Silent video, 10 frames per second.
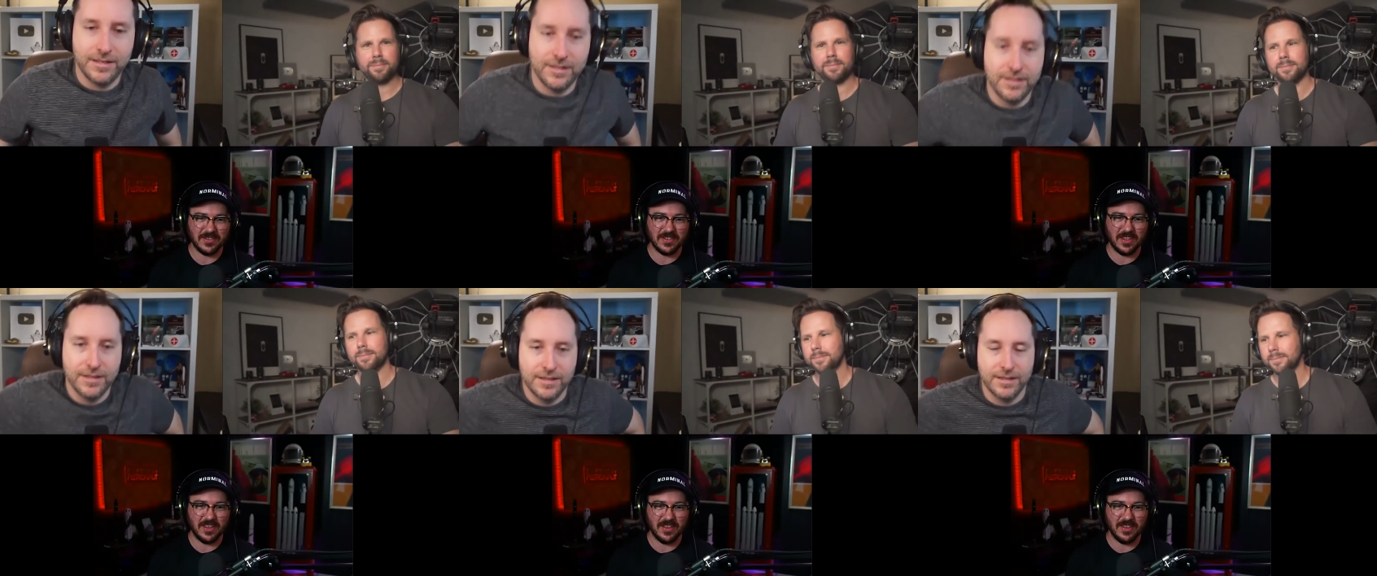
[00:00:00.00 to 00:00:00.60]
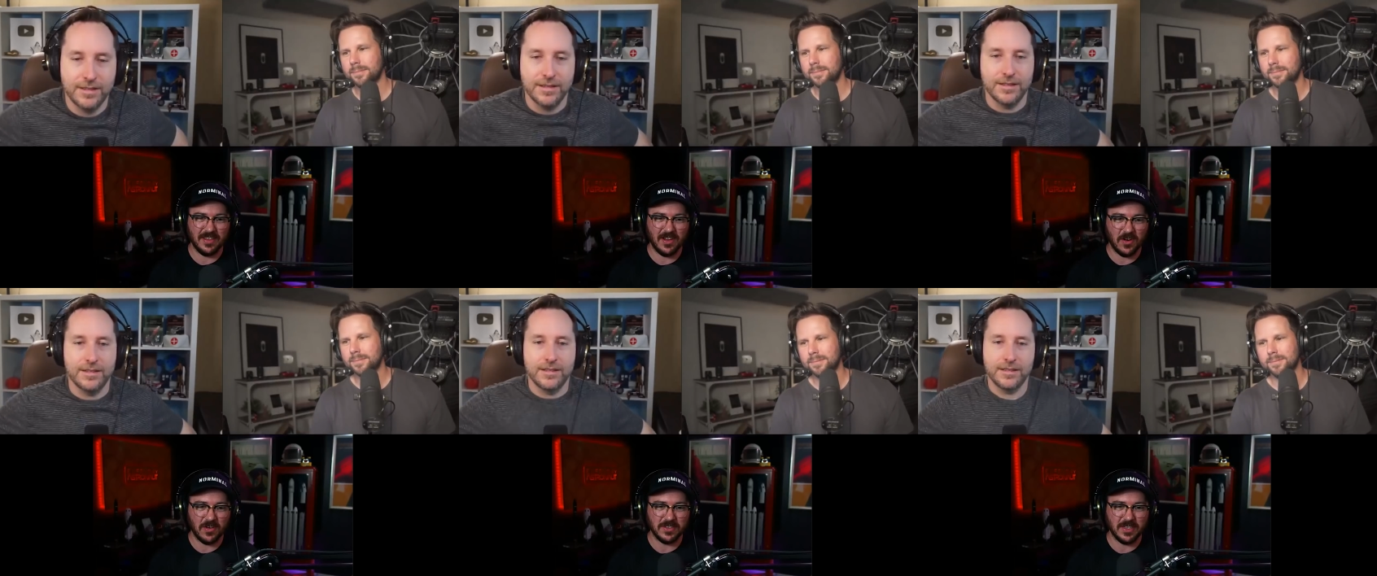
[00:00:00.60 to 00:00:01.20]
Speaker 1: like on the
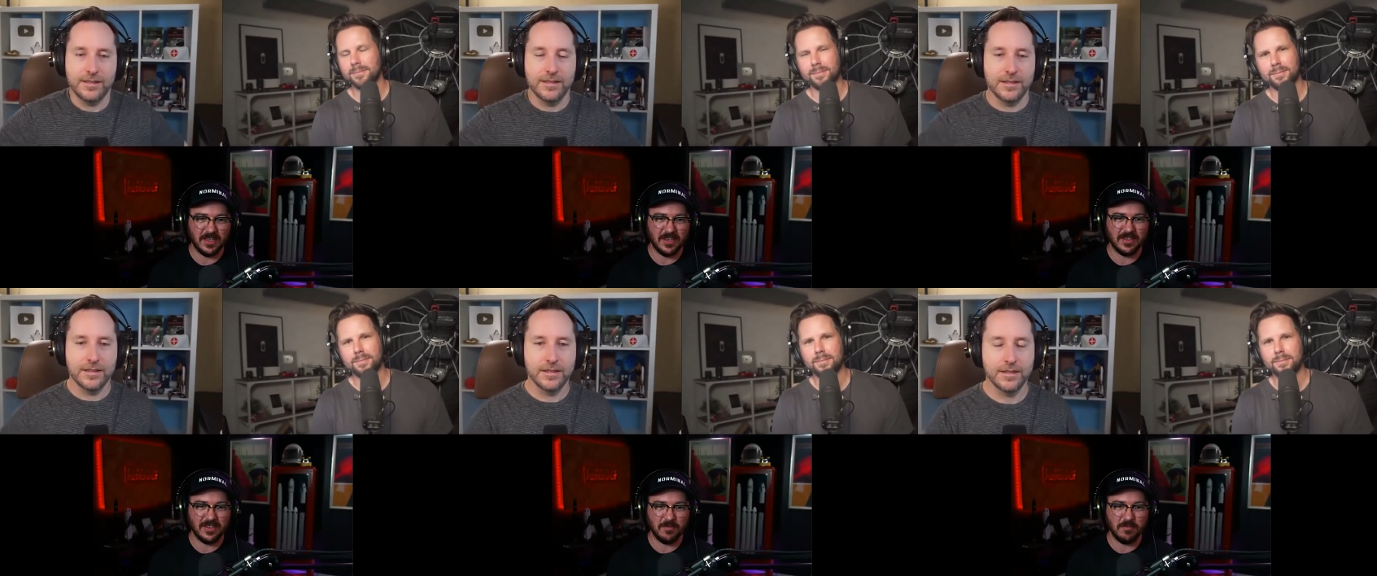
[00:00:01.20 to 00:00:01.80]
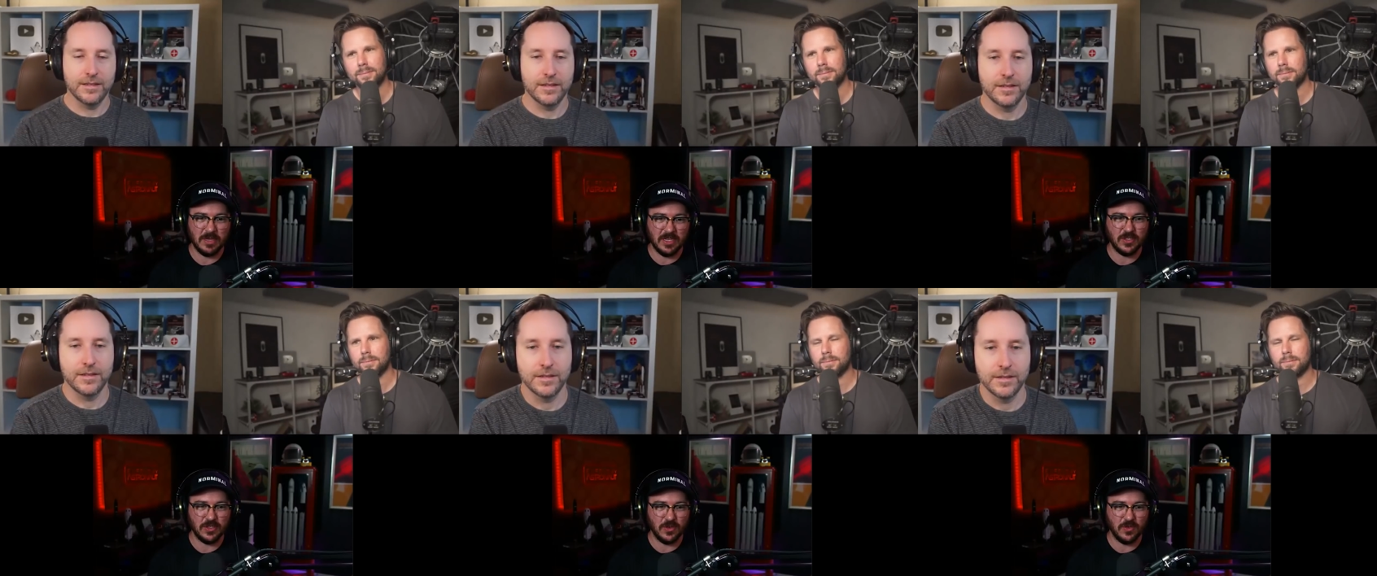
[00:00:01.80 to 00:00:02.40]
RL10
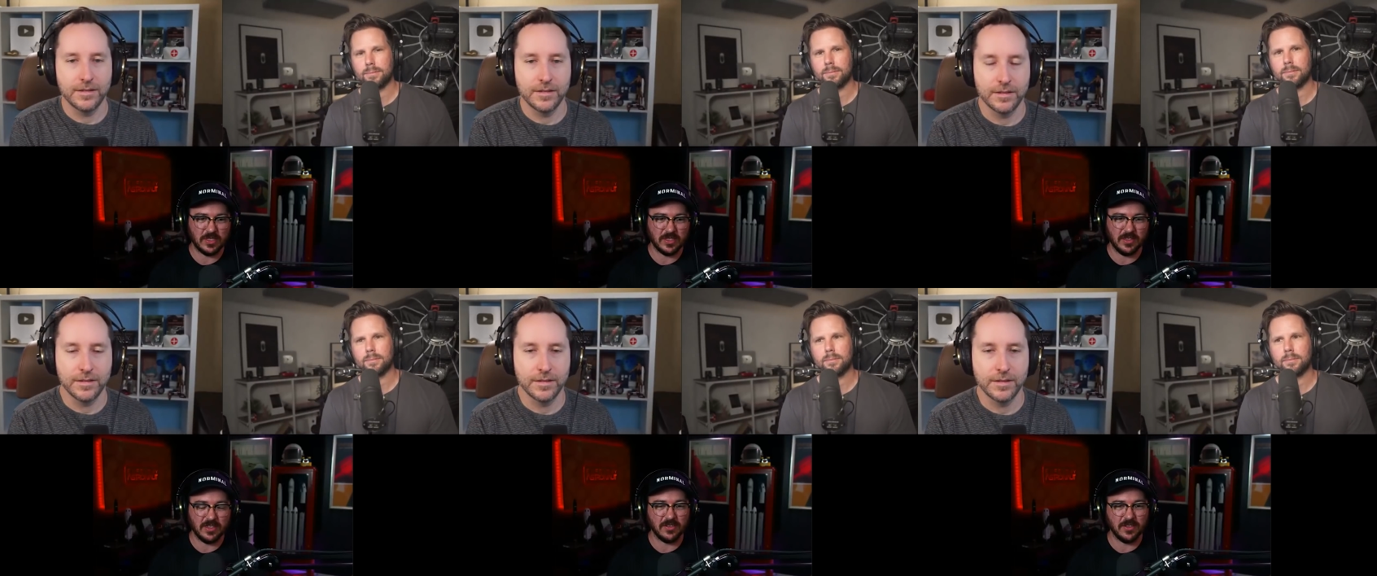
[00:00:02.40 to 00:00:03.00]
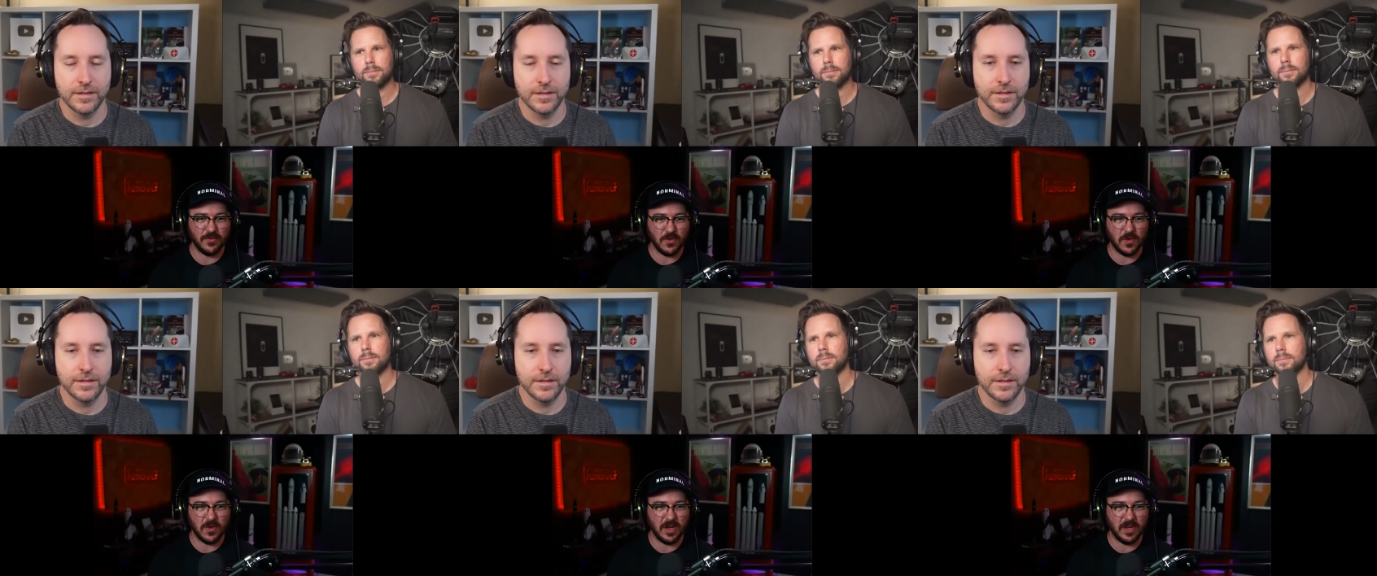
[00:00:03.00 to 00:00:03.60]
B2 that's on the Delta 4,
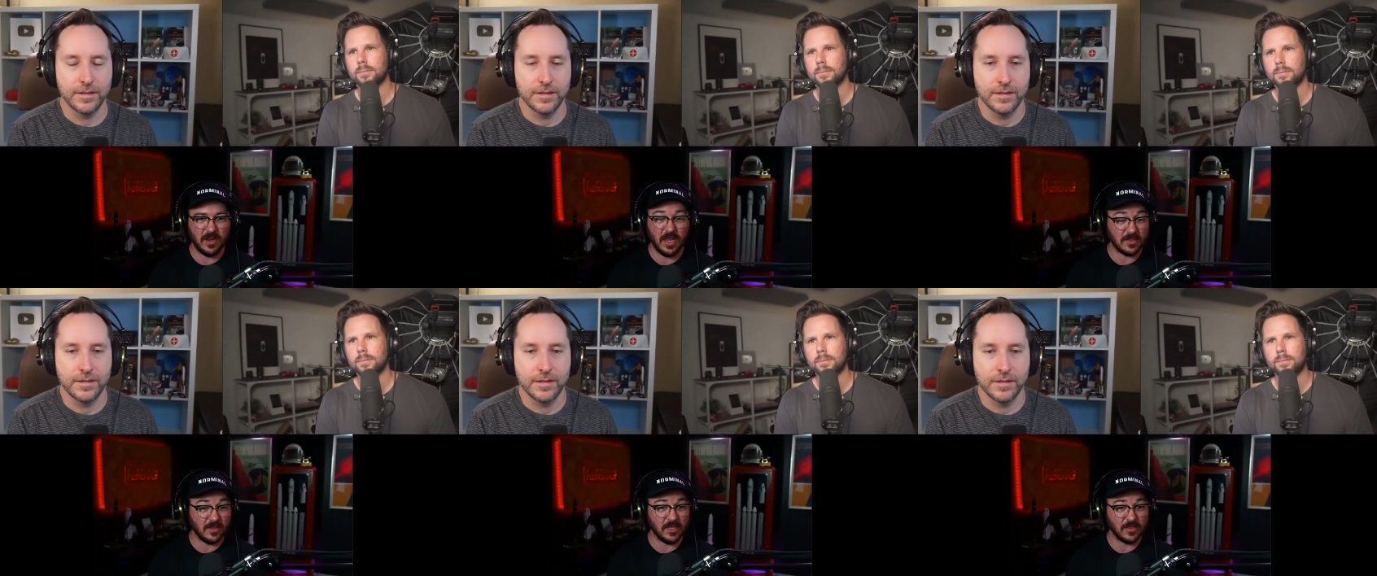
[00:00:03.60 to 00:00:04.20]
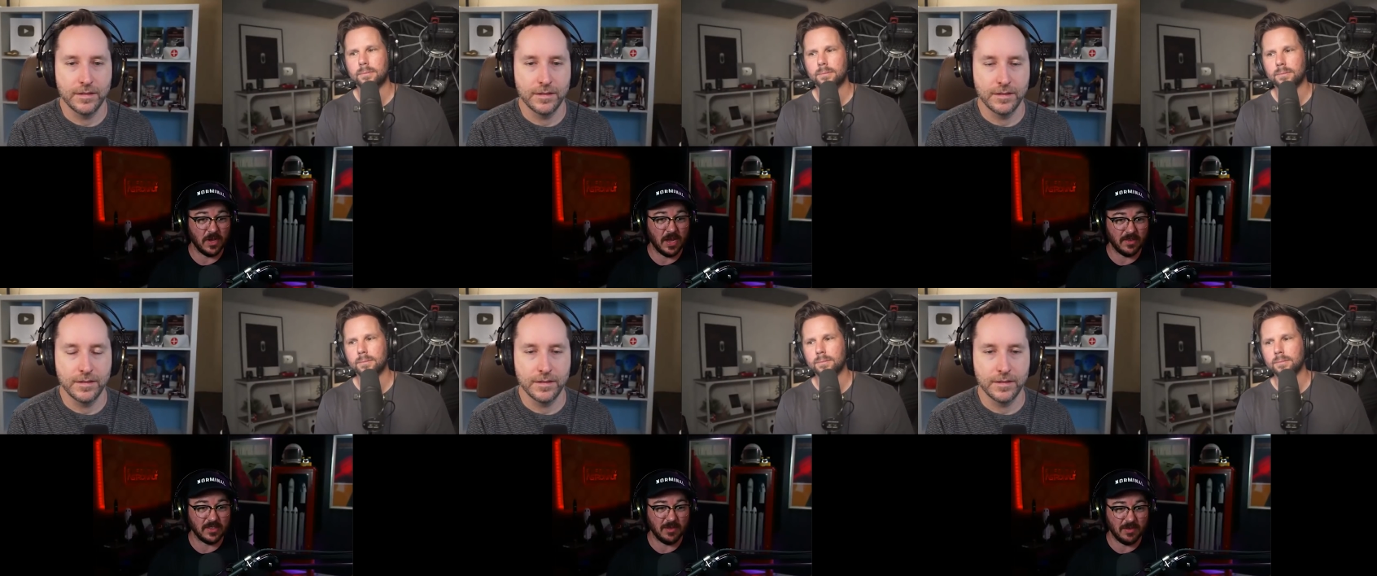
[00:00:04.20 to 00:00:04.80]
and SLS will have that
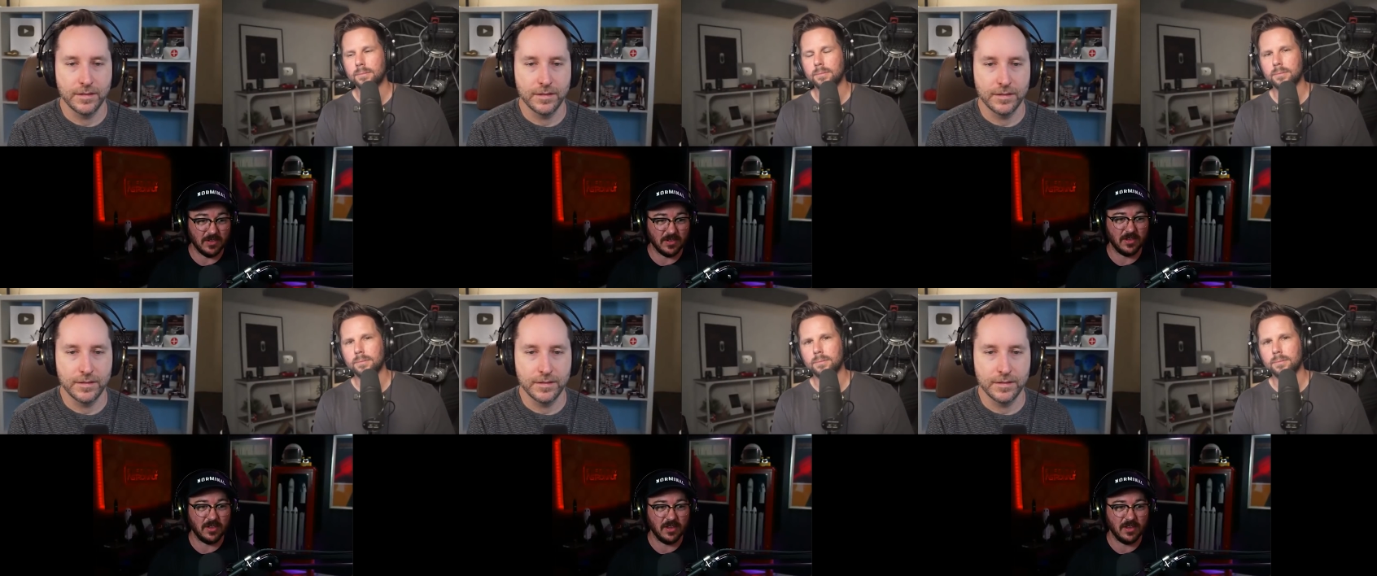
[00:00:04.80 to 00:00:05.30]
same engine.